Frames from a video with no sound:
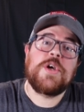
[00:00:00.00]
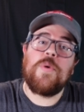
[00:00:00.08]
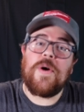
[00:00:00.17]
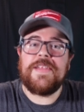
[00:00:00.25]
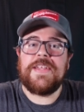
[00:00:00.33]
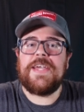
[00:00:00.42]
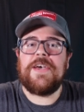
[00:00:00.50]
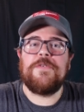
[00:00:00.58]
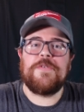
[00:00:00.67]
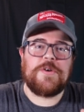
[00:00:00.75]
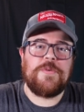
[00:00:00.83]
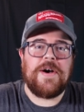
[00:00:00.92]
quality
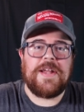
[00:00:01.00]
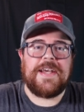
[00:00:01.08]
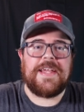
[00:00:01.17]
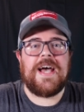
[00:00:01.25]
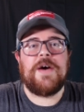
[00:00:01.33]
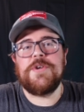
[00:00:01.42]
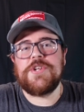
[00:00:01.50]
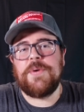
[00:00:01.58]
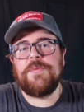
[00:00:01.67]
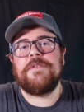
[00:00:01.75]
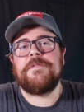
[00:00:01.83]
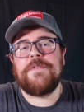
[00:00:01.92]
over quantity i wish i
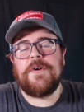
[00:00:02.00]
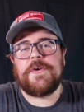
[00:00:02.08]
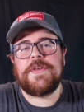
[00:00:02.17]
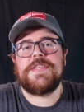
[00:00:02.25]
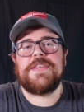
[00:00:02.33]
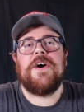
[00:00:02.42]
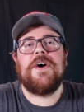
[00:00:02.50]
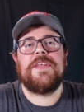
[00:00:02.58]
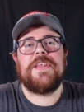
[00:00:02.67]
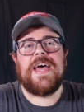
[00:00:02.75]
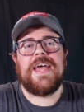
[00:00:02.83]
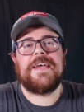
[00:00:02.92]
would have focused
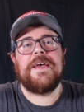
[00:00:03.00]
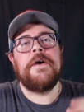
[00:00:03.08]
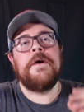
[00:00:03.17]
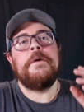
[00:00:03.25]
on like